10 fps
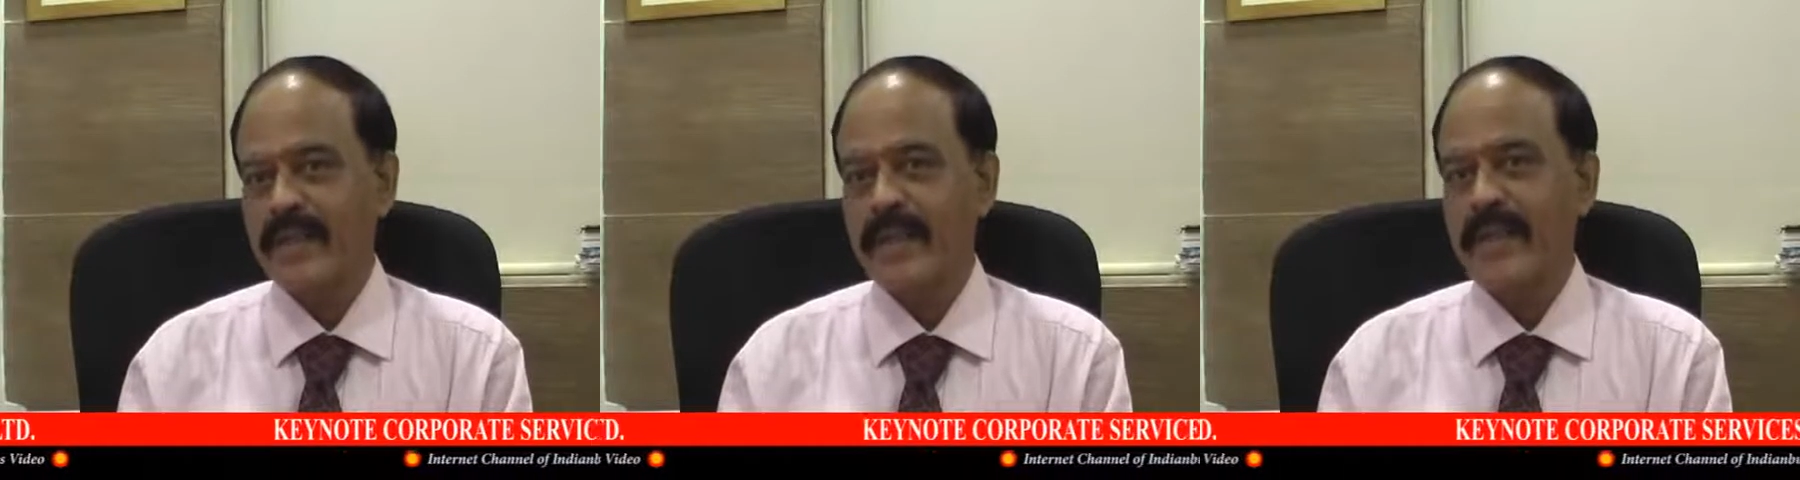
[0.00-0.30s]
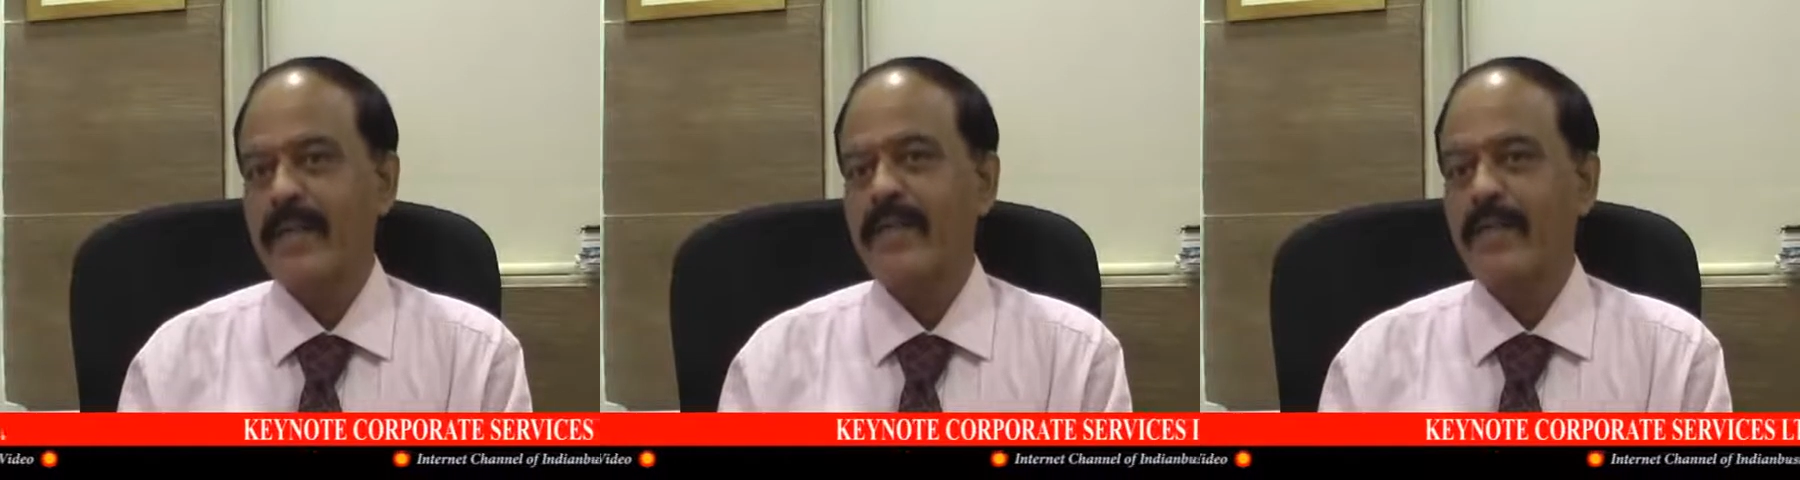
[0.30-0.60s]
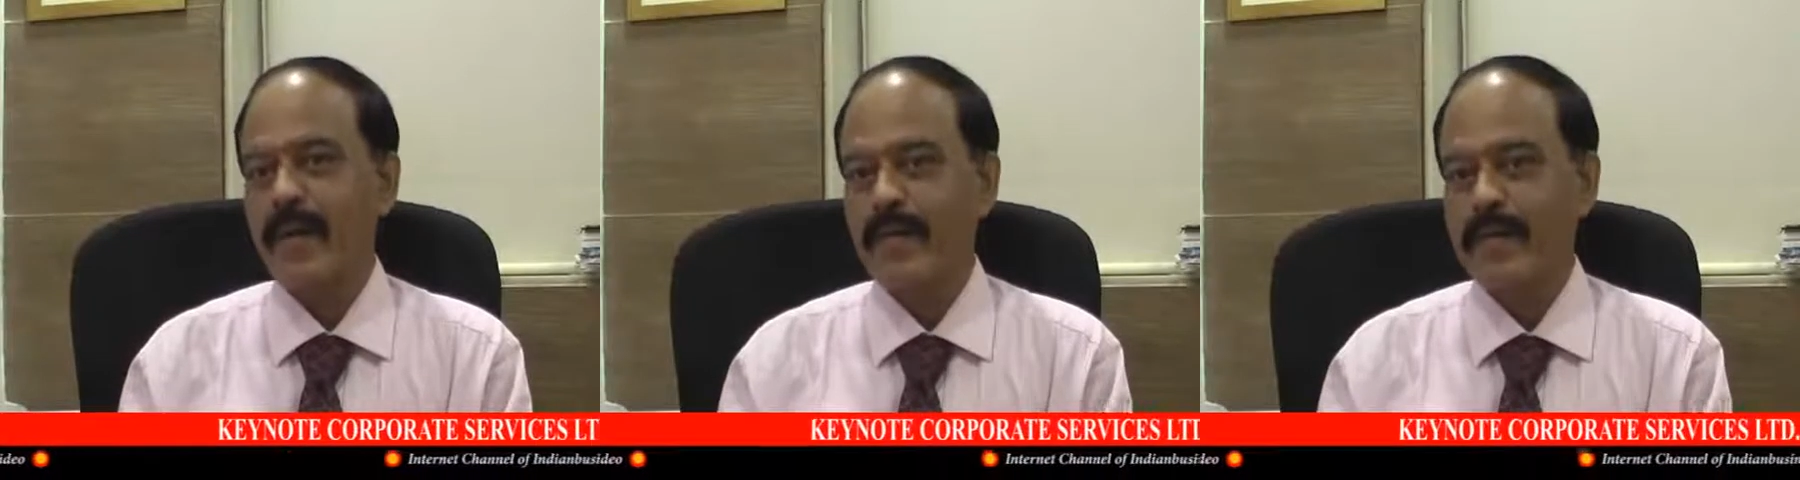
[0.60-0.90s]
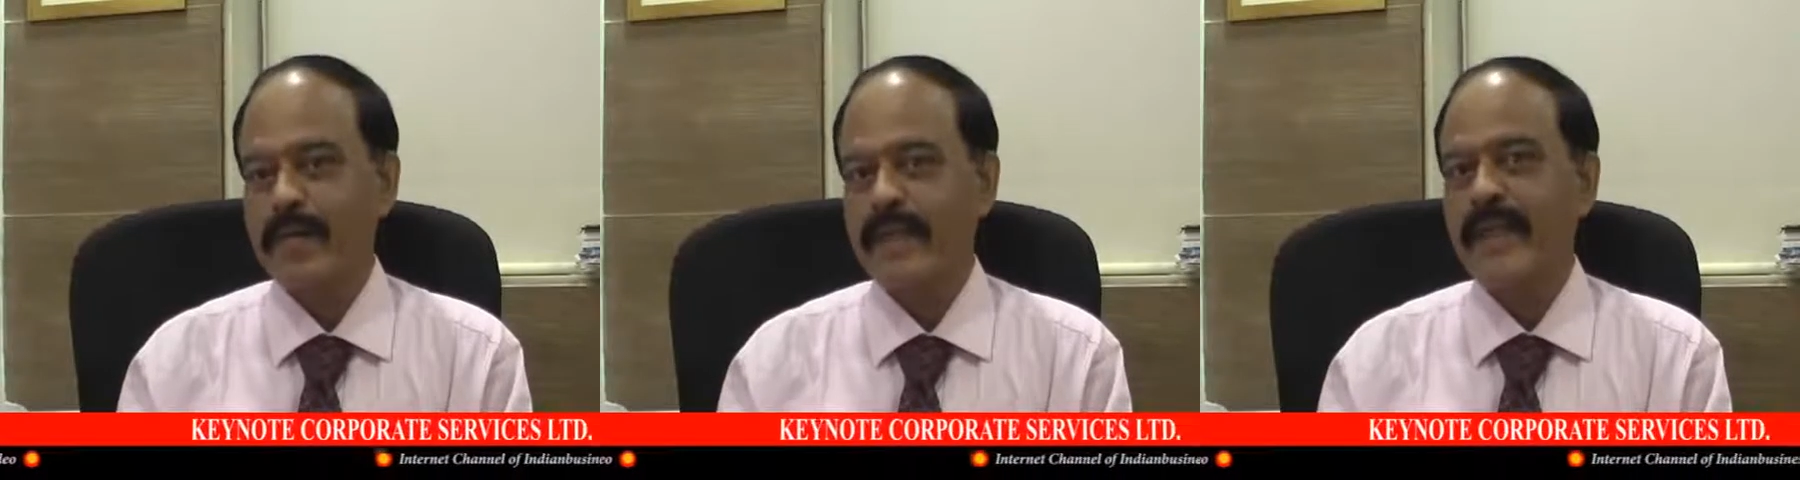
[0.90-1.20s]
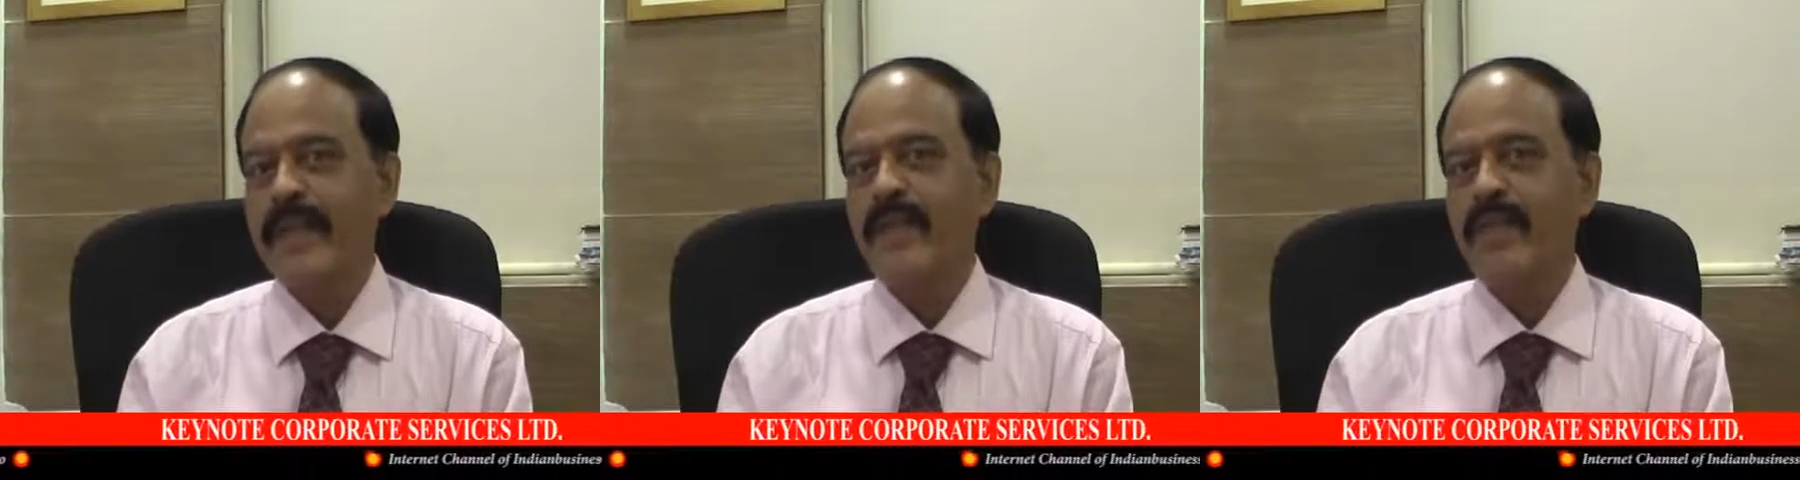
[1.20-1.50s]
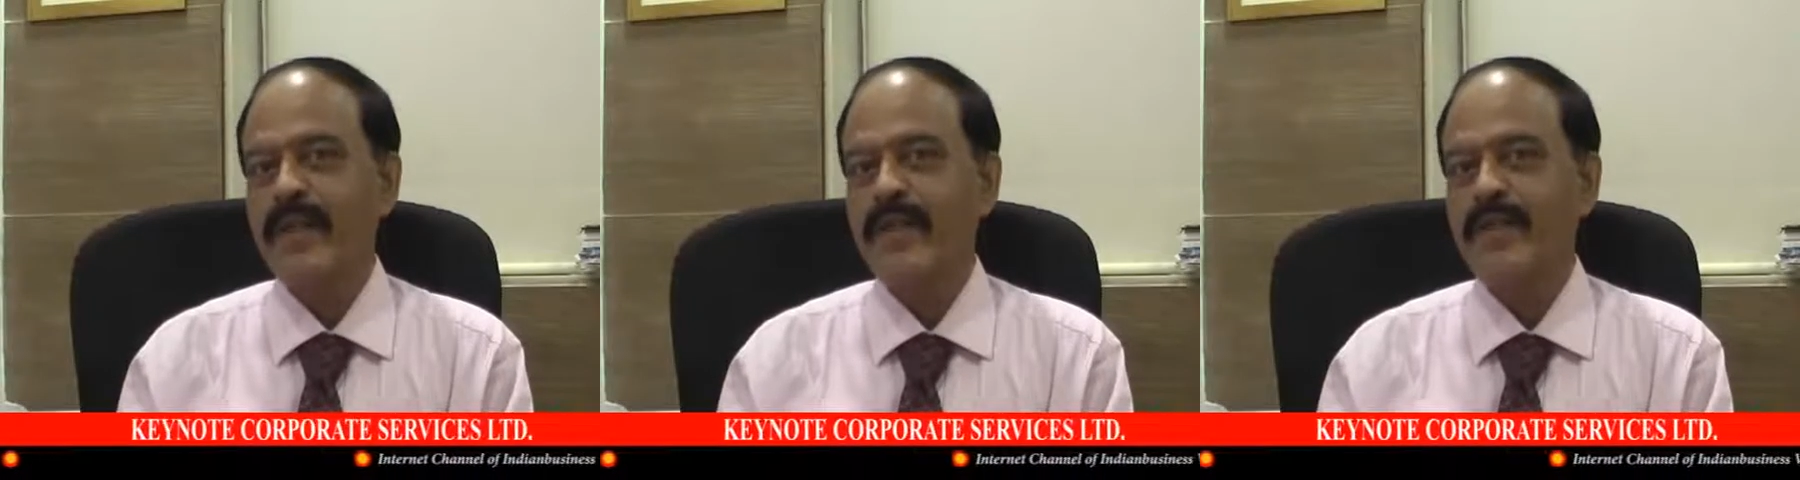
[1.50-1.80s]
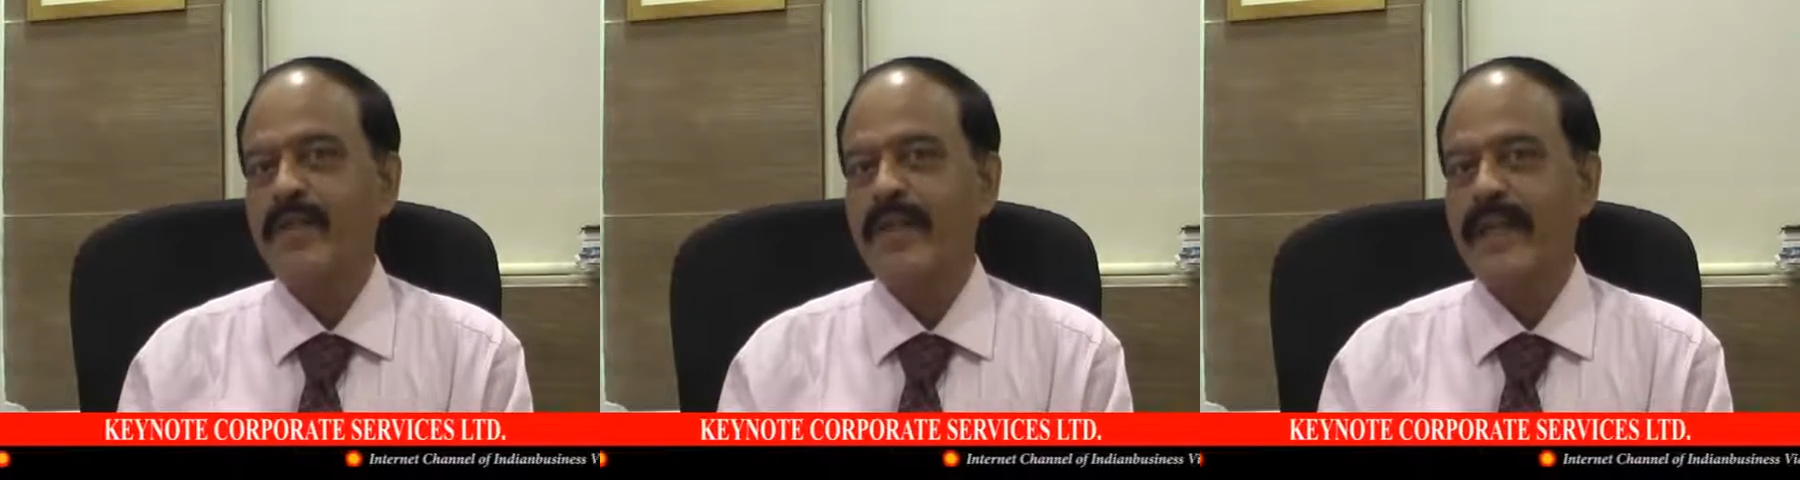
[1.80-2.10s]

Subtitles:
They are probably ones who